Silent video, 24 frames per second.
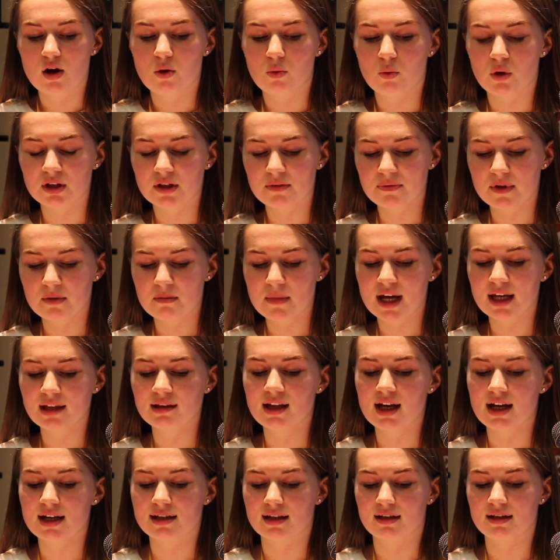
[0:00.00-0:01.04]
One of the main
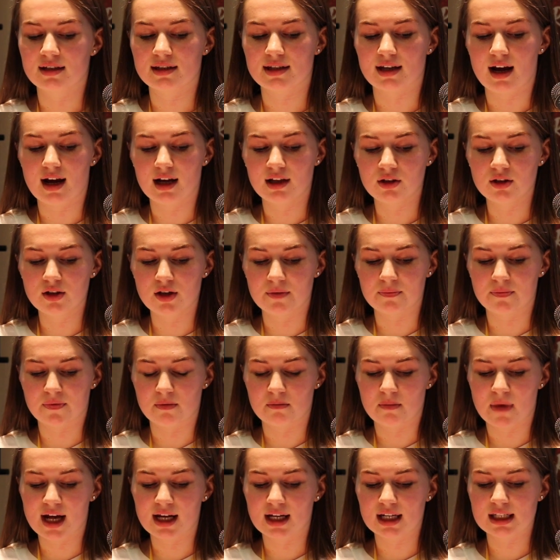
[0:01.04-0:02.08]
lessons I learned
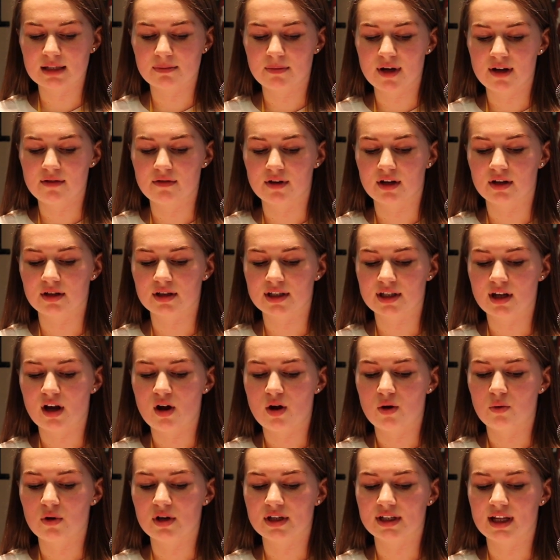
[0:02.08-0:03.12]
from my experience
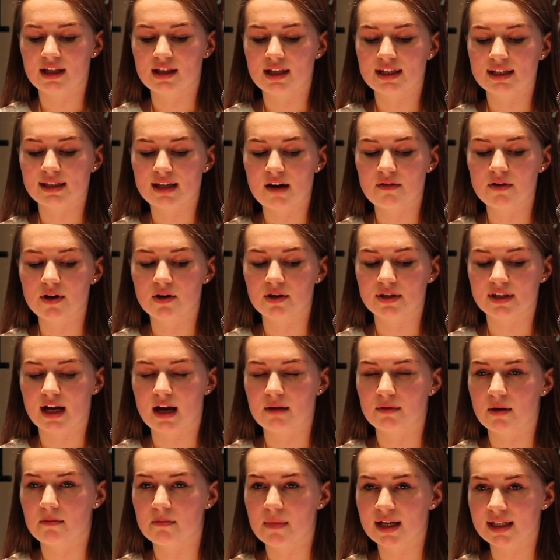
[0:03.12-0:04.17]
was that the
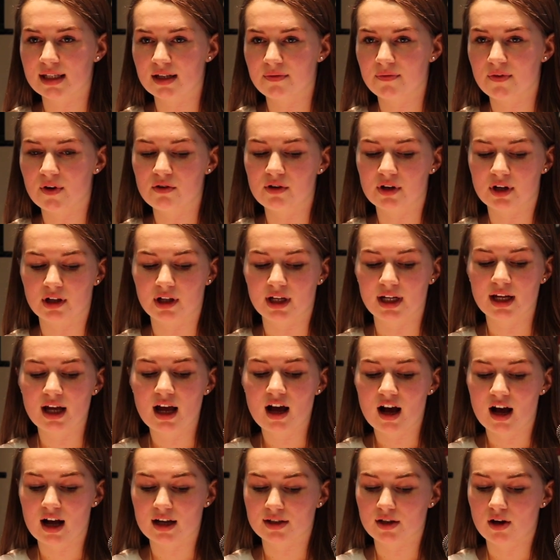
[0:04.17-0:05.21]
stereotype that metaphorically
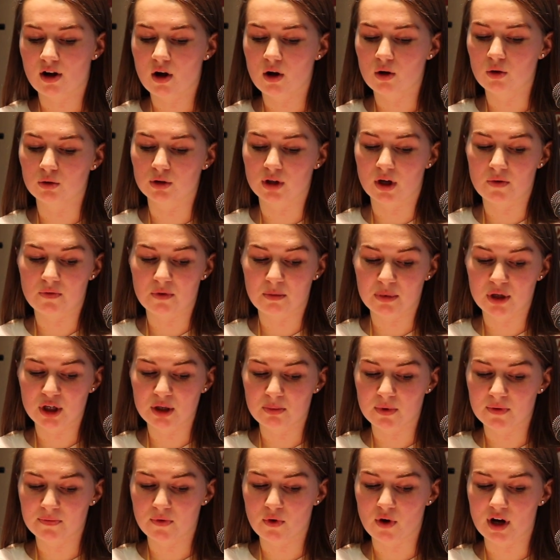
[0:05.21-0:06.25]
has a hold over
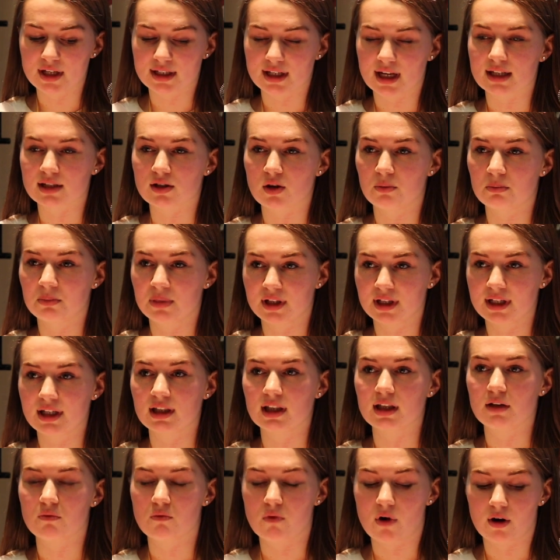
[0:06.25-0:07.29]
pupil voice is
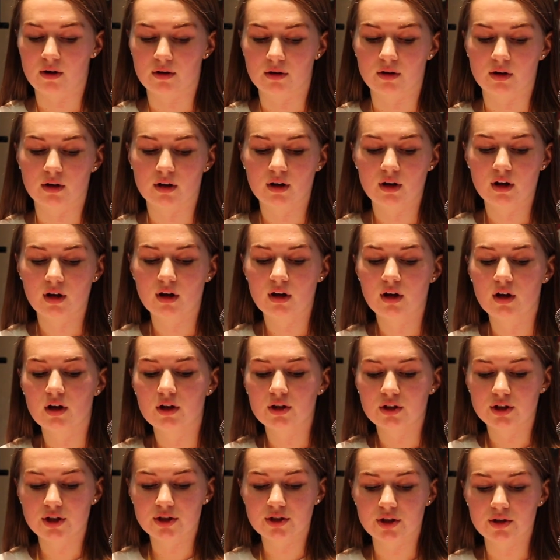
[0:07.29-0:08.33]
completely wrong.
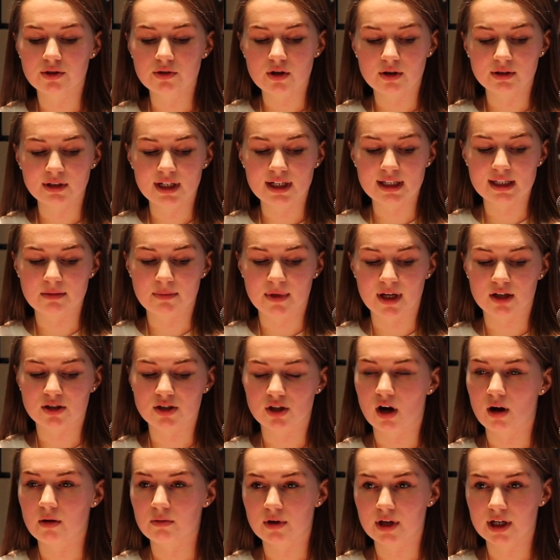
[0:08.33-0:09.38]
You do not need to be a
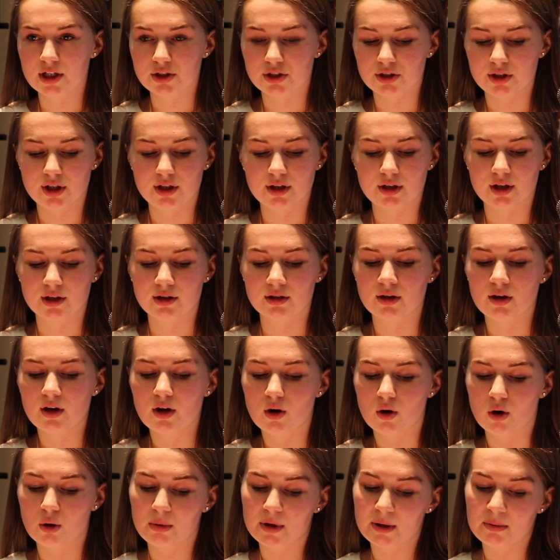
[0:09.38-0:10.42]
top-grade
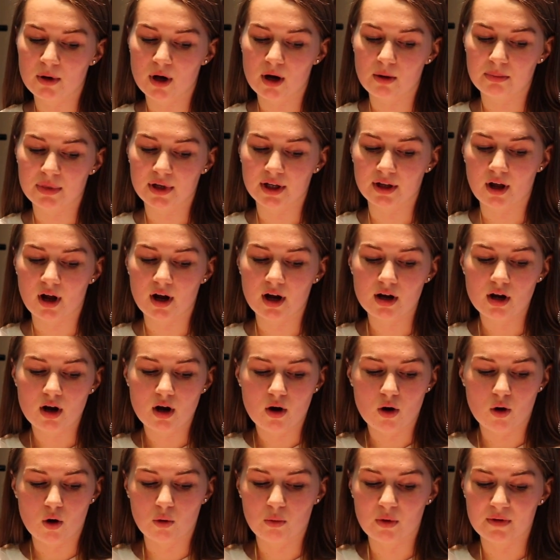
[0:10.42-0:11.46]
student or be popular
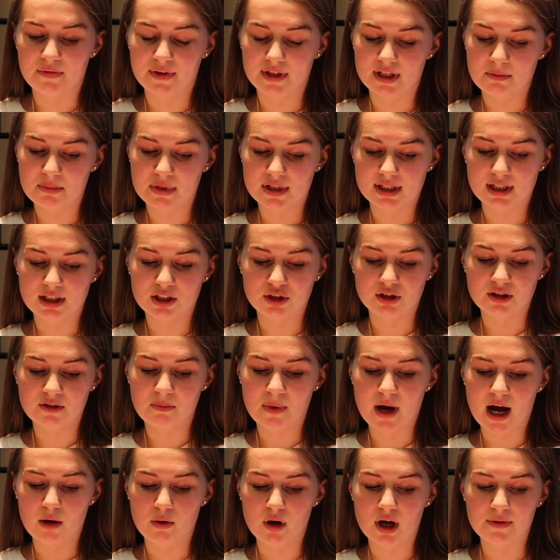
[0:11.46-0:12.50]
or within a position
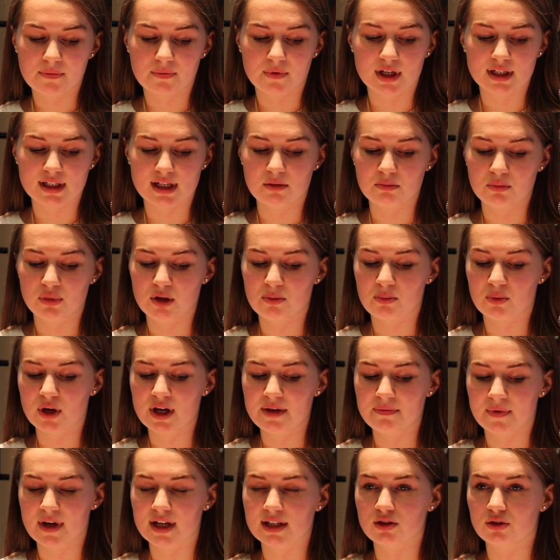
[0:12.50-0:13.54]
of power, for example a
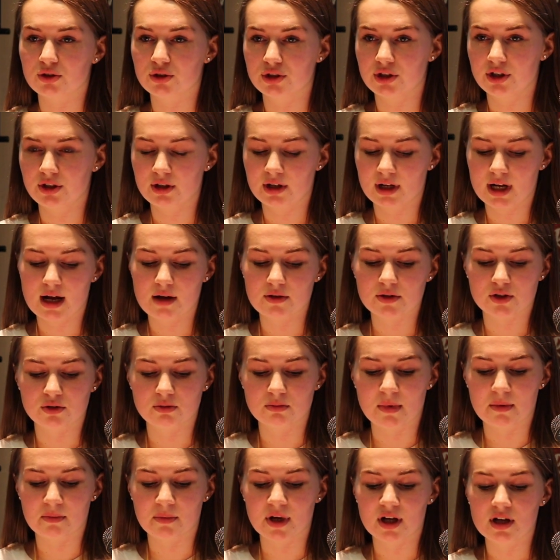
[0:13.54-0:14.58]
prefect or student
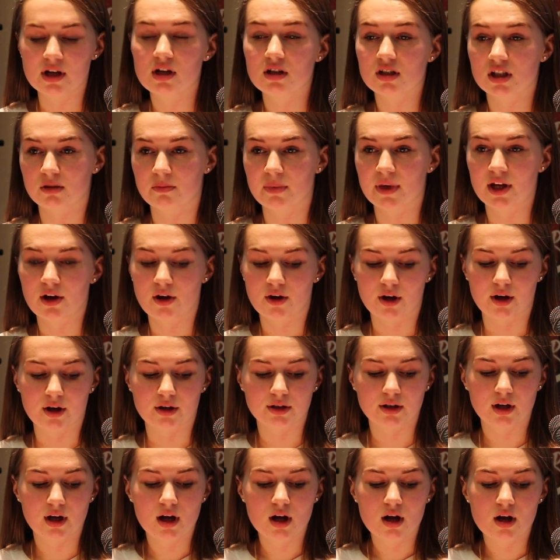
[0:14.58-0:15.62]
council member, to be
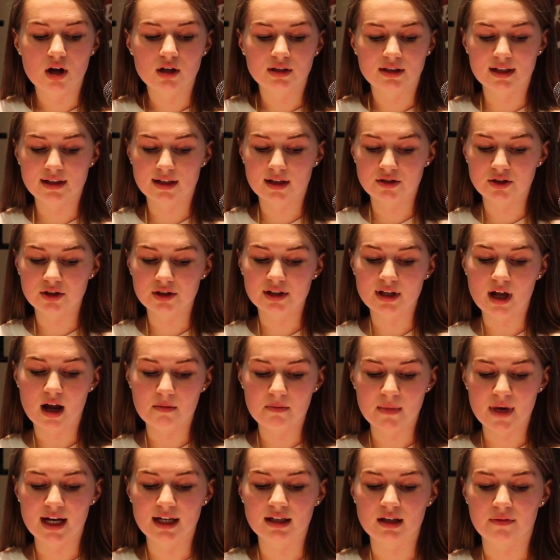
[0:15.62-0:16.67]
heard. Decisions that I
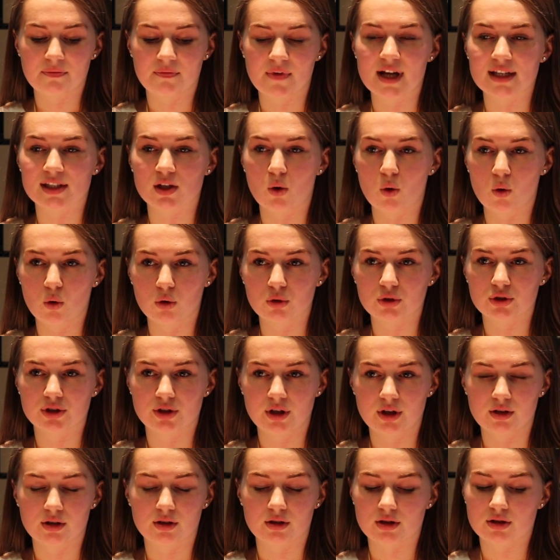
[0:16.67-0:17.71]
made affect all
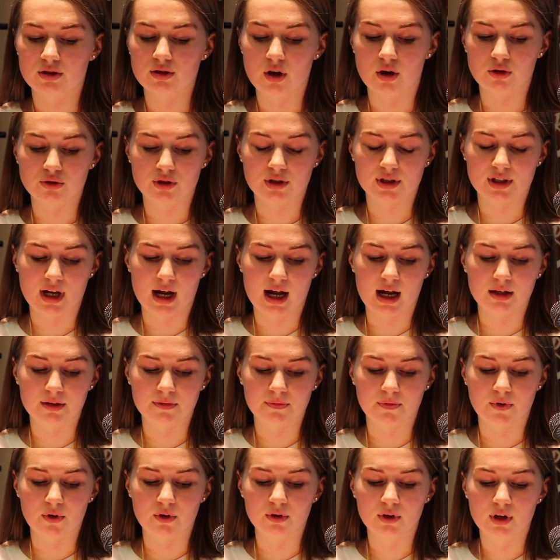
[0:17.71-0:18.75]
students, not just a
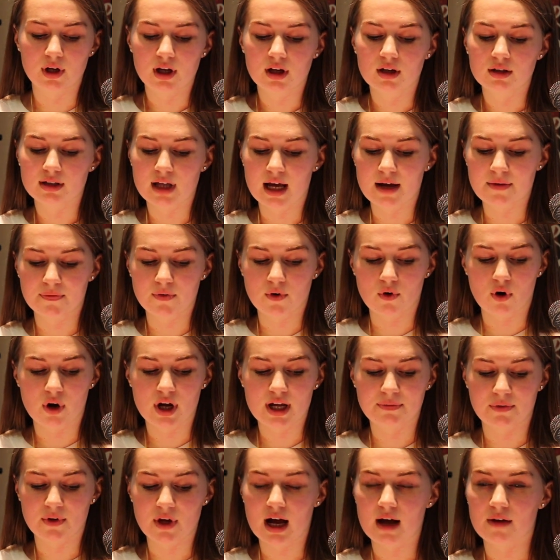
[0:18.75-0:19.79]
handful. Therefore,
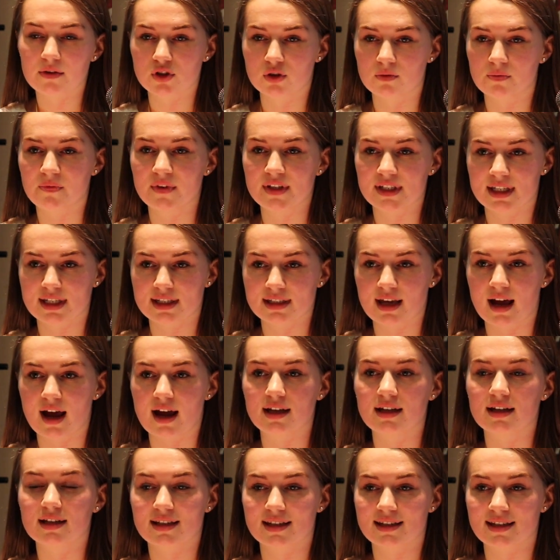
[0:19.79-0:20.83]
if you have something to
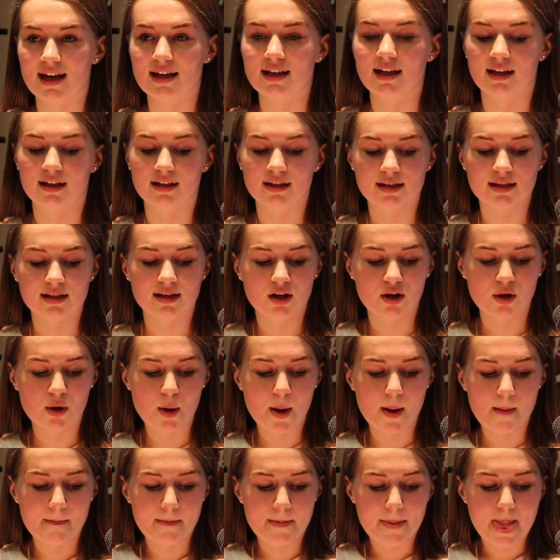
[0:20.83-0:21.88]
say, say it.
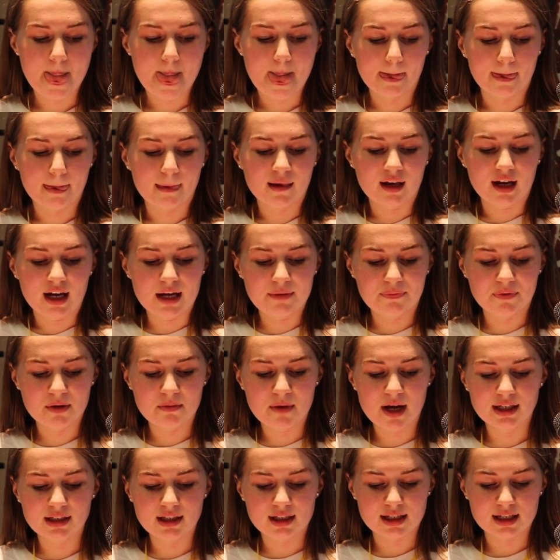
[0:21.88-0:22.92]
If you
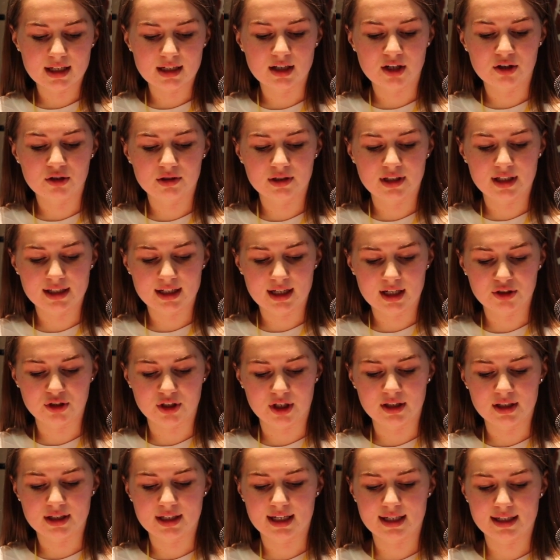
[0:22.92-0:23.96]
make the
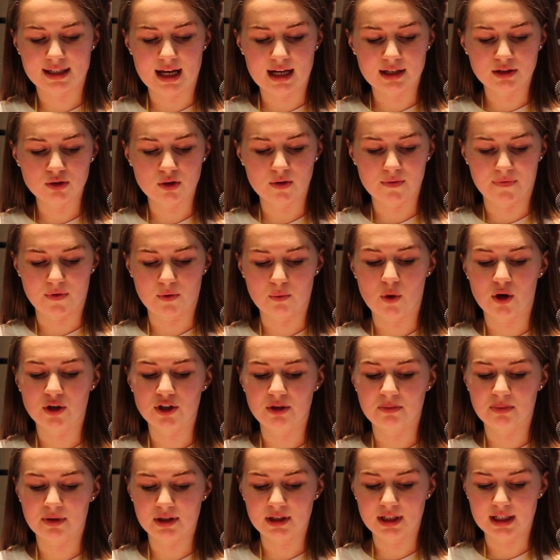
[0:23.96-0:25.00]
decision to stand up for what
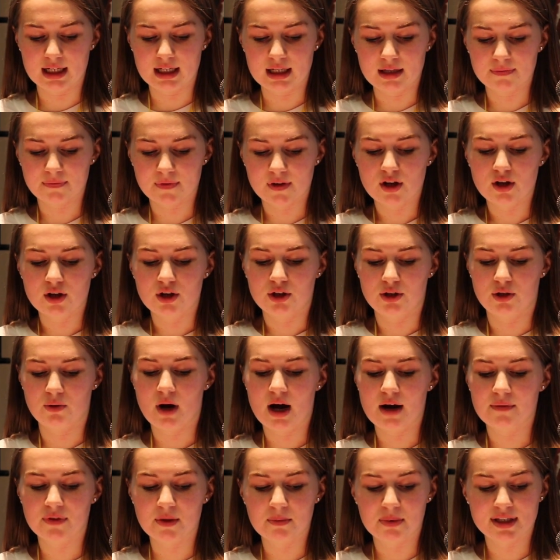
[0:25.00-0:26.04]
you believe, you
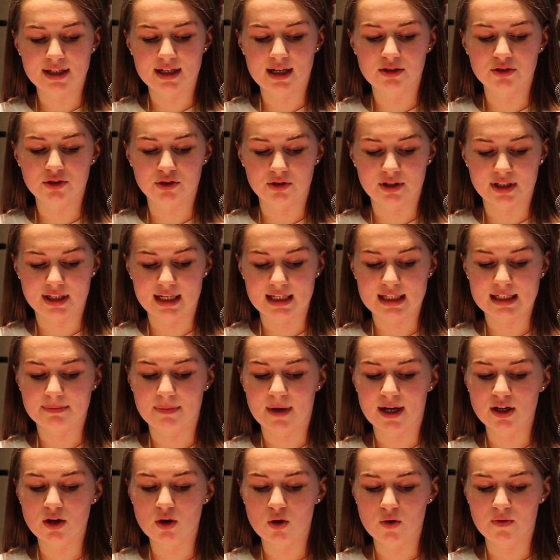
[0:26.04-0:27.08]
have the potential to
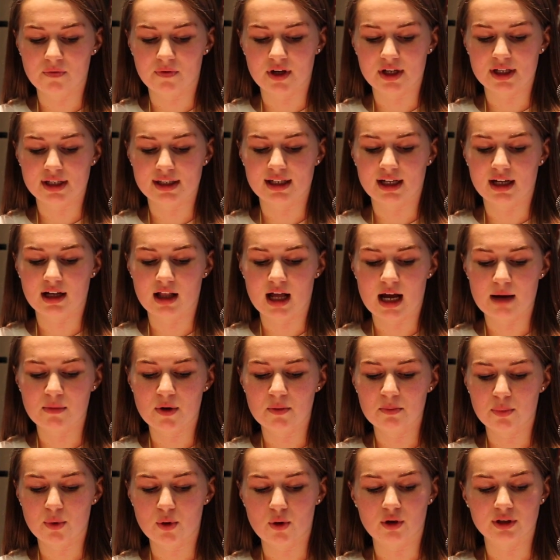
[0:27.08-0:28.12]
inspire others to climb
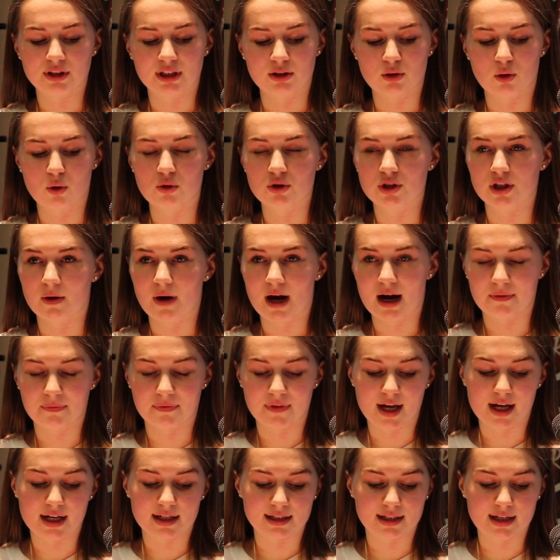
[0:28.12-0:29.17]
on board and also have
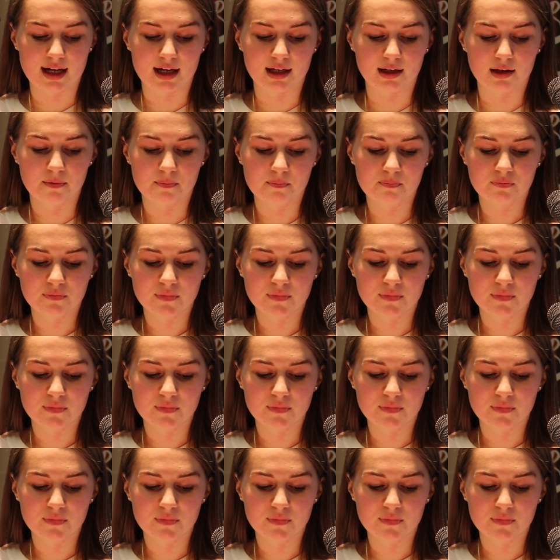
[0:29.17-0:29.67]
their say.